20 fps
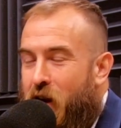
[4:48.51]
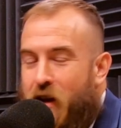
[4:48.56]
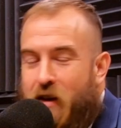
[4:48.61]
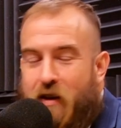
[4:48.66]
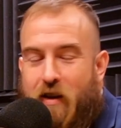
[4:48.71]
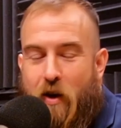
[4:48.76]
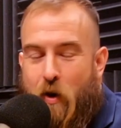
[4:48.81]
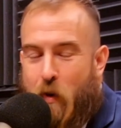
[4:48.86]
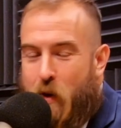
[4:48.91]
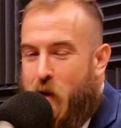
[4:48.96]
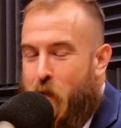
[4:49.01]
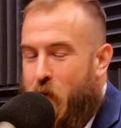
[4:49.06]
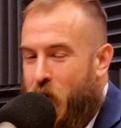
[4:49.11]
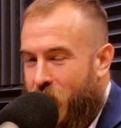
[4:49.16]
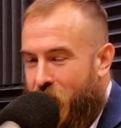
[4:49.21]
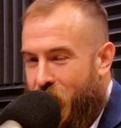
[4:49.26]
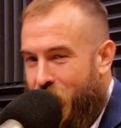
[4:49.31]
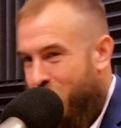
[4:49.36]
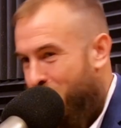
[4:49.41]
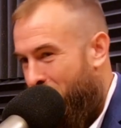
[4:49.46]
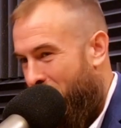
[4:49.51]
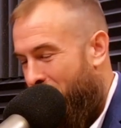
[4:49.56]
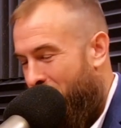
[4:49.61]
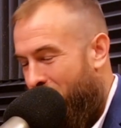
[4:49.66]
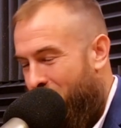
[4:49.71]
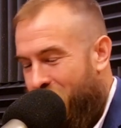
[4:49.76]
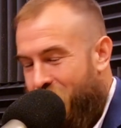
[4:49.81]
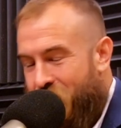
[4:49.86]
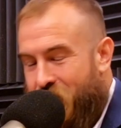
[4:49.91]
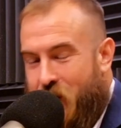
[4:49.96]
Nobody believes
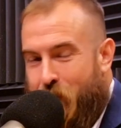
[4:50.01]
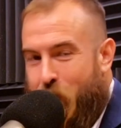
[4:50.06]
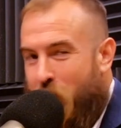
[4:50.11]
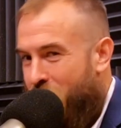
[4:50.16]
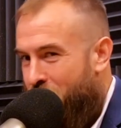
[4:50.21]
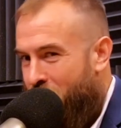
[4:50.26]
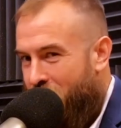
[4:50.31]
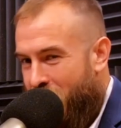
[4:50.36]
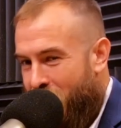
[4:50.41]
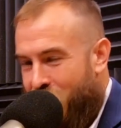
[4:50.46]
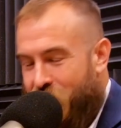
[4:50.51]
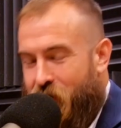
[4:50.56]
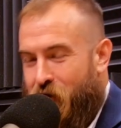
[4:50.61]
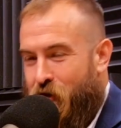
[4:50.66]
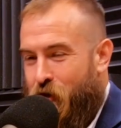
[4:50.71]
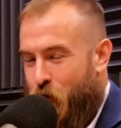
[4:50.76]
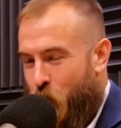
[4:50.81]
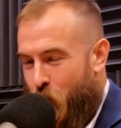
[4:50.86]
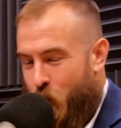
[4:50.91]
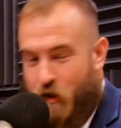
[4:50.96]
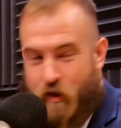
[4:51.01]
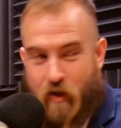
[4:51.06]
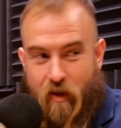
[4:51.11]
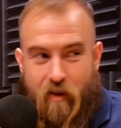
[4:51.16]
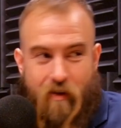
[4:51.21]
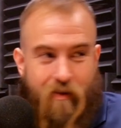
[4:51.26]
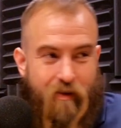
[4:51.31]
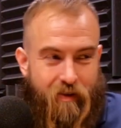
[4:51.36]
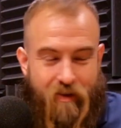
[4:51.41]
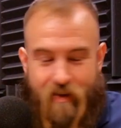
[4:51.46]
me. It's named after Kingsland,
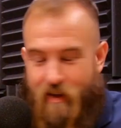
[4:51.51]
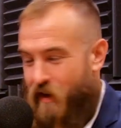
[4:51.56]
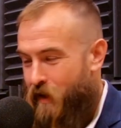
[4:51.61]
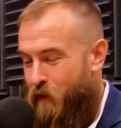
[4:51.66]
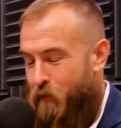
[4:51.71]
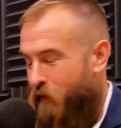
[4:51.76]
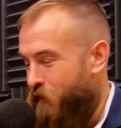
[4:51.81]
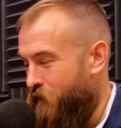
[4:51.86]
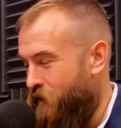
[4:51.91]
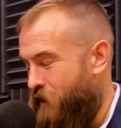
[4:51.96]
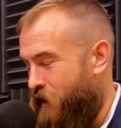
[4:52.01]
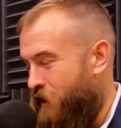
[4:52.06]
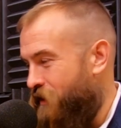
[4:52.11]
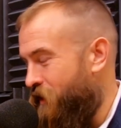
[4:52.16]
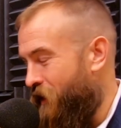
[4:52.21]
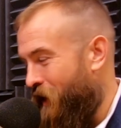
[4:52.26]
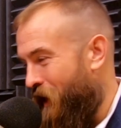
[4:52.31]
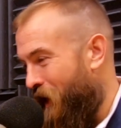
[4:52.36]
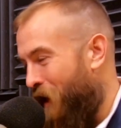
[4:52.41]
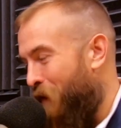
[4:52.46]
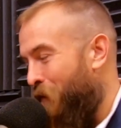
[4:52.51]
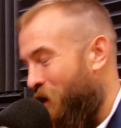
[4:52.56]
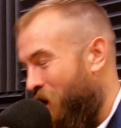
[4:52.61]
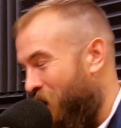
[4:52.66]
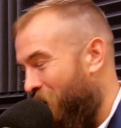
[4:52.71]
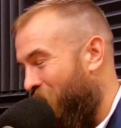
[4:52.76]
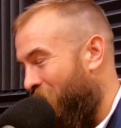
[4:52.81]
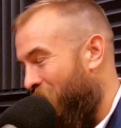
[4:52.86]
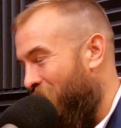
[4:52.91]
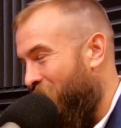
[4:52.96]
Georgia. It's not named after Jason King, but
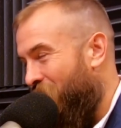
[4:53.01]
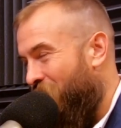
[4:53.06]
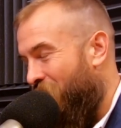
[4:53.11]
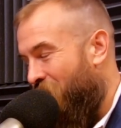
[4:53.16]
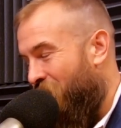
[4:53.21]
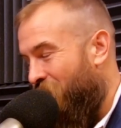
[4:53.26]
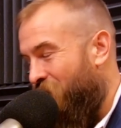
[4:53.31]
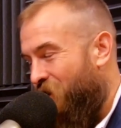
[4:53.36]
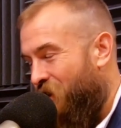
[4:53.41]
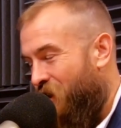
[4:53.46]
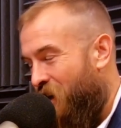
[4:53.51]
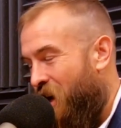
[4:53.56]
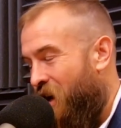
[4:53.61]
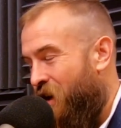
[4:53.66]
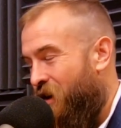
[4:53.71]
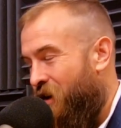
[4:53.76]
Kingsland.